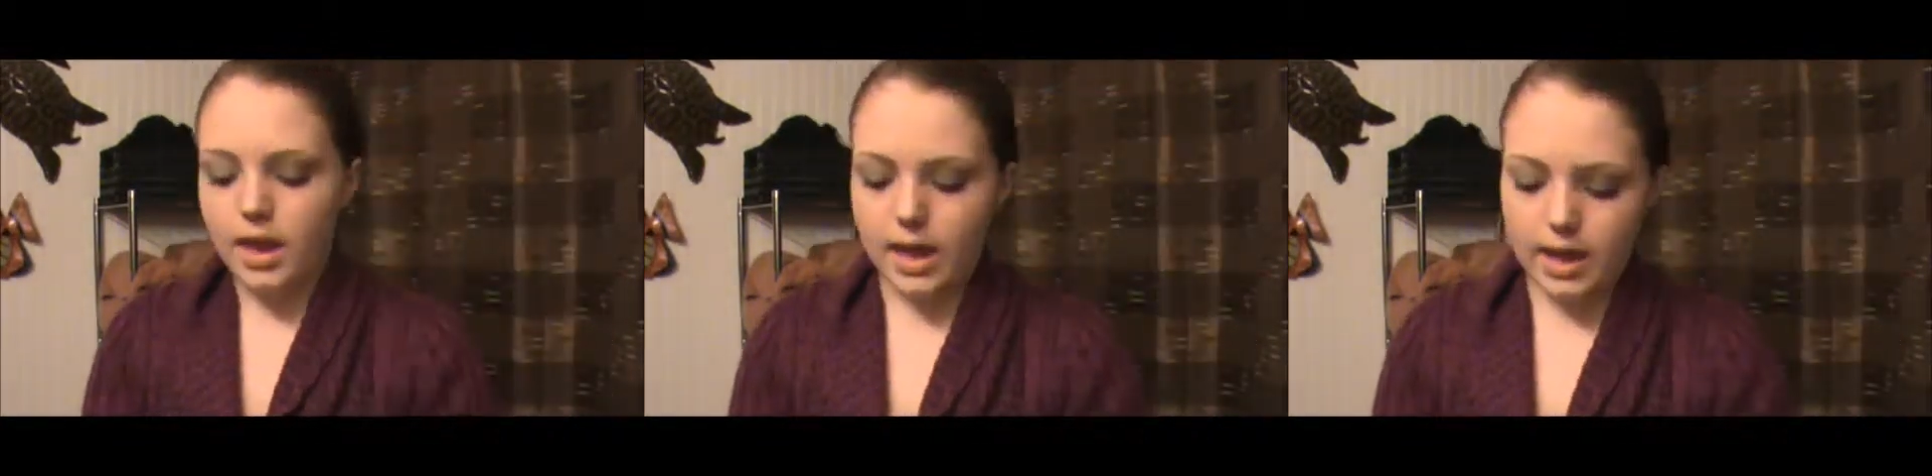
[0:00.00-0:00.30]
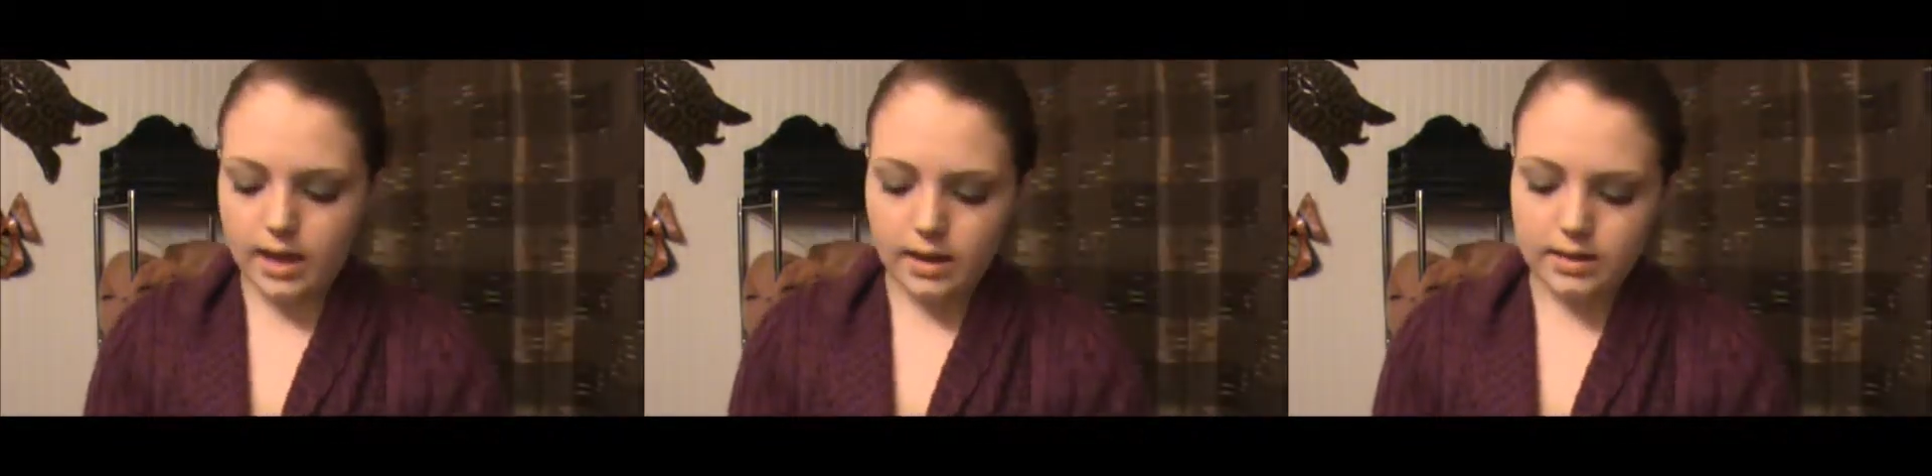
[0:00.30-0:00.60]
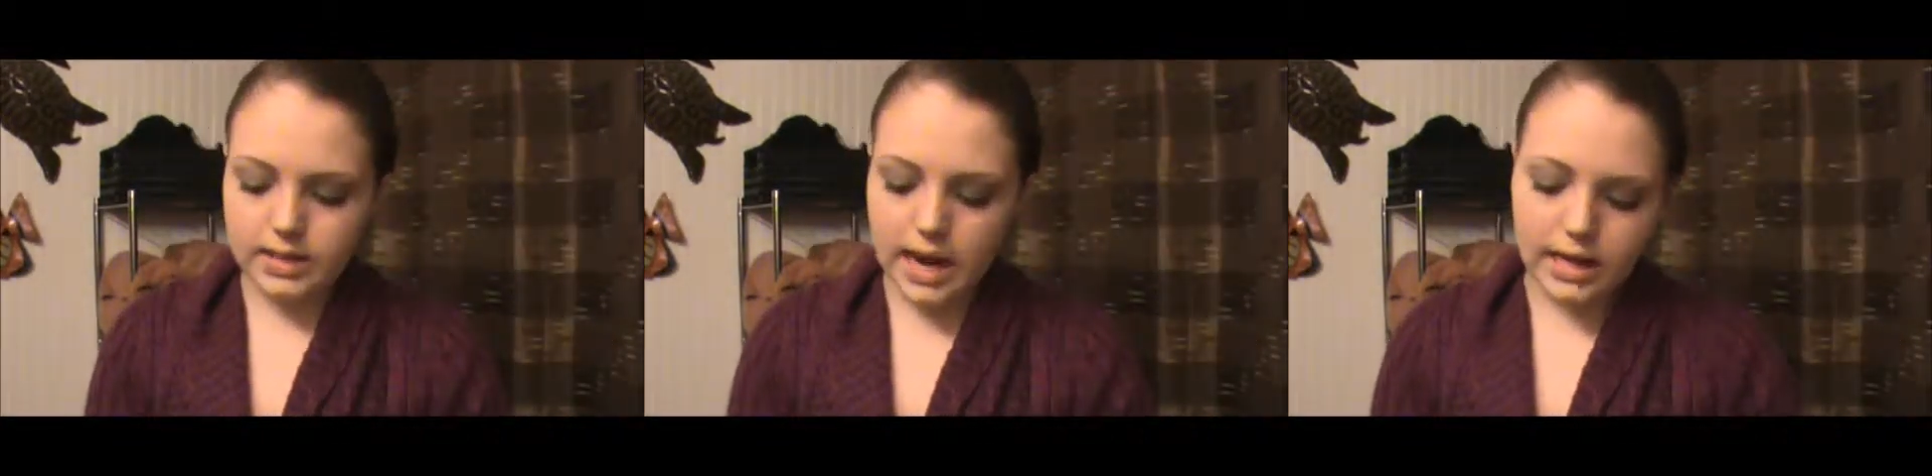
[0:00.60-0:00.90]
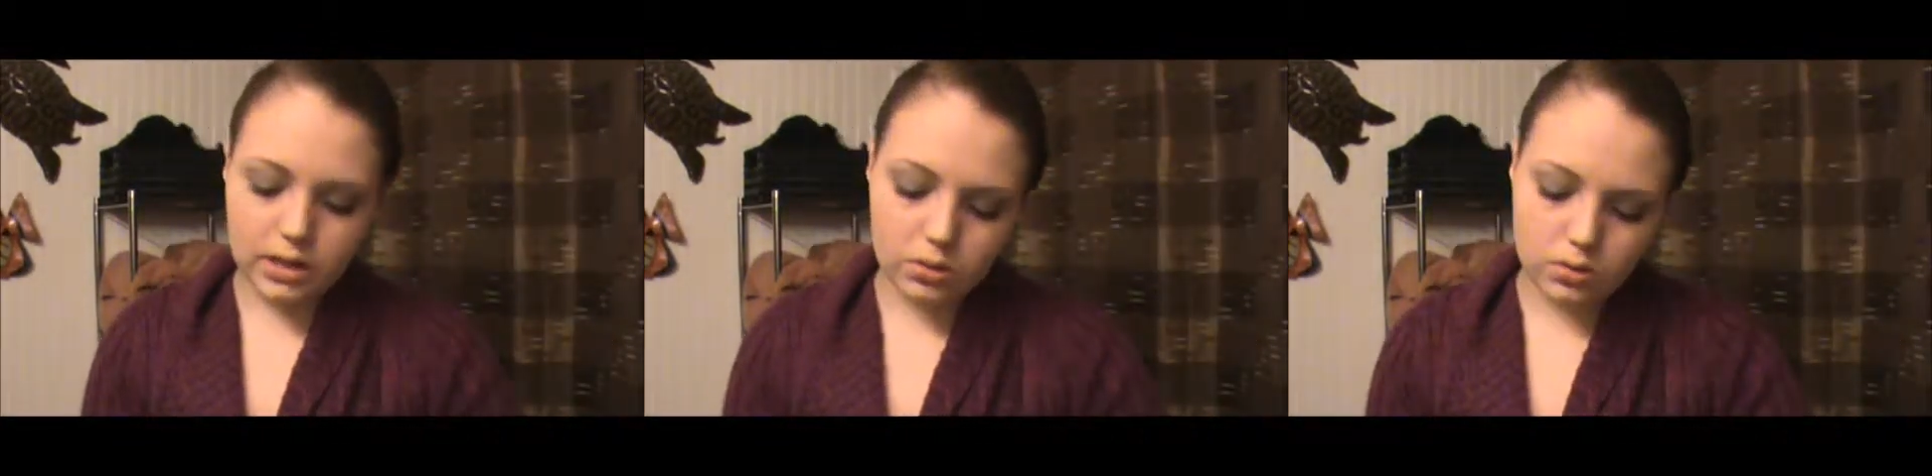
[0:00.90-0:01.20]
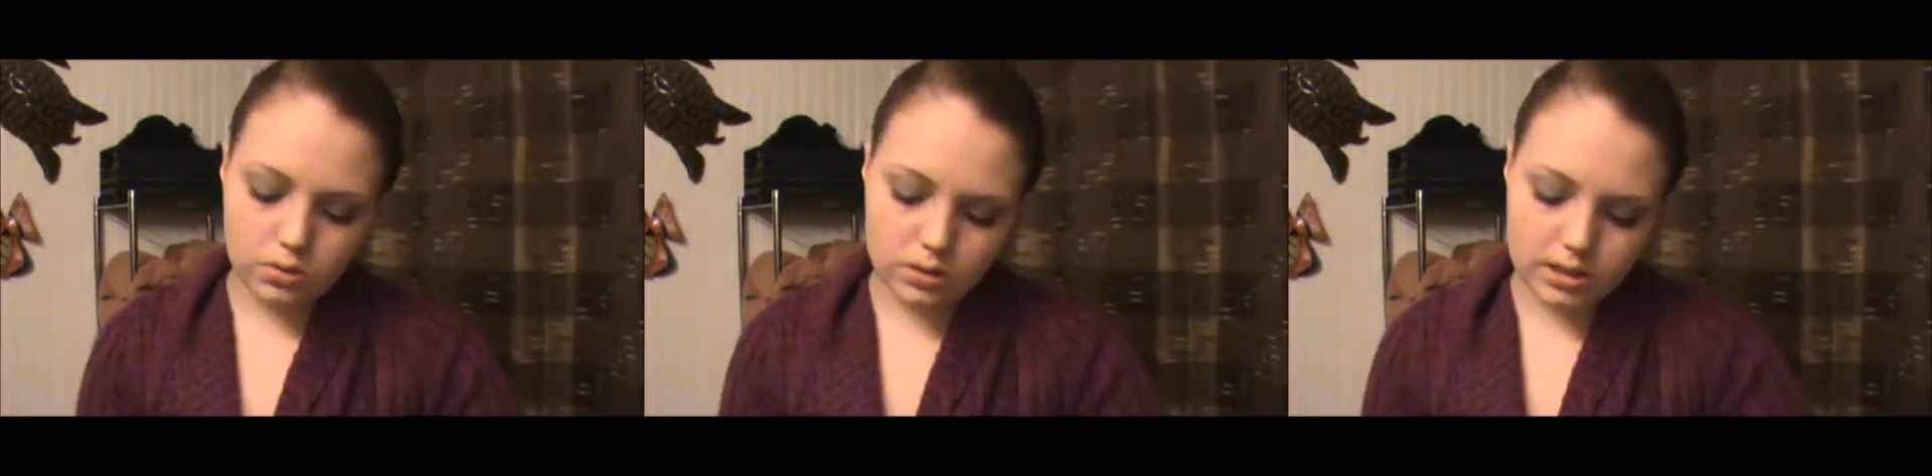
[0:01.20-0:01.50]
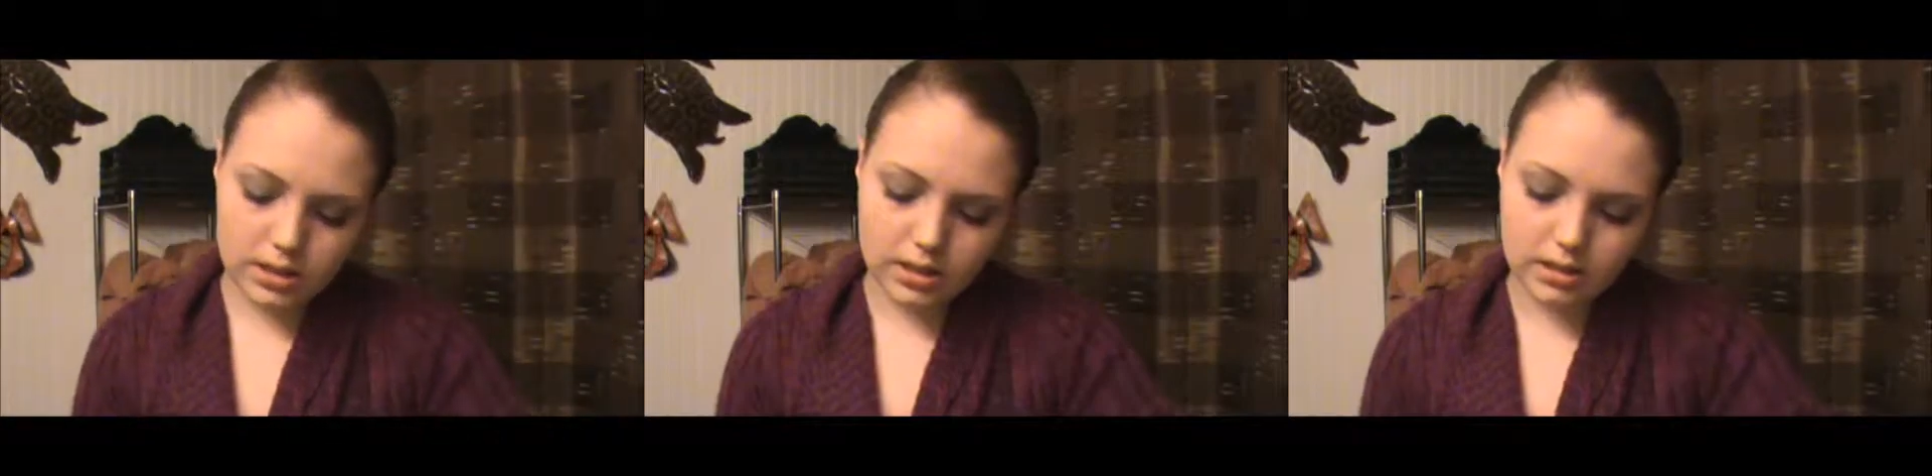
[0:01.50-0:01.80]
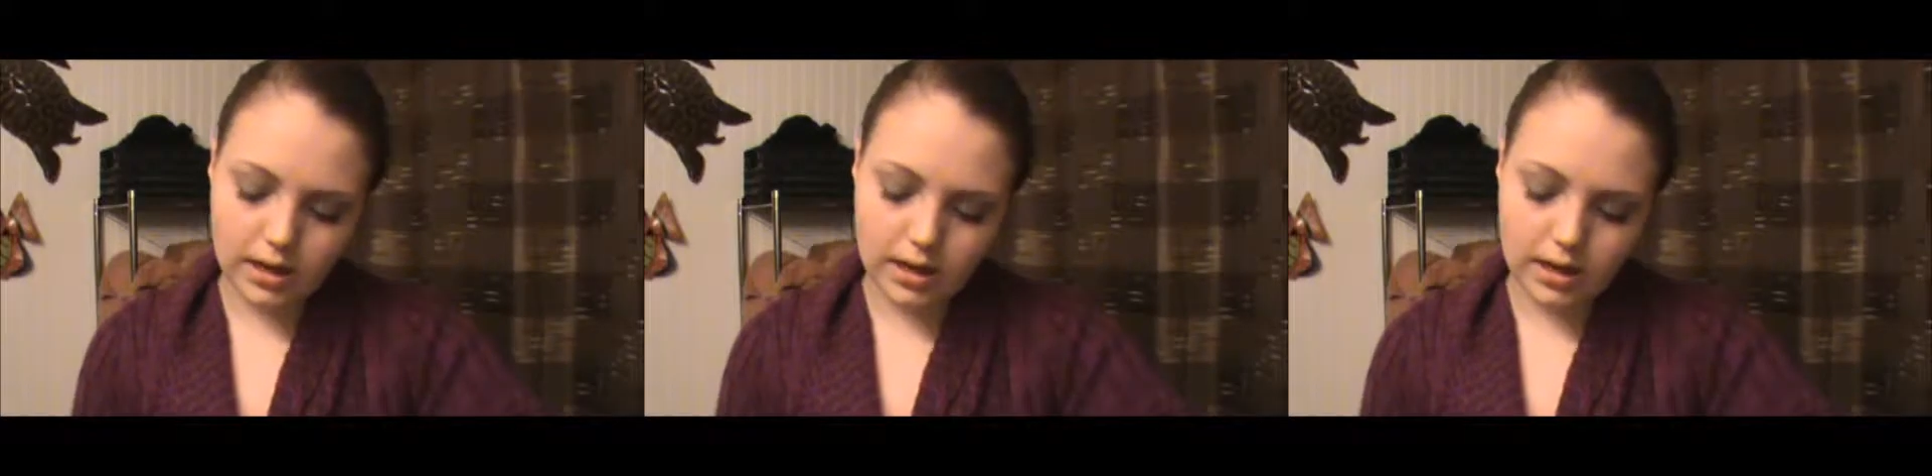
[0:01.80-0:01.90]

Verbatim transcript: and I used,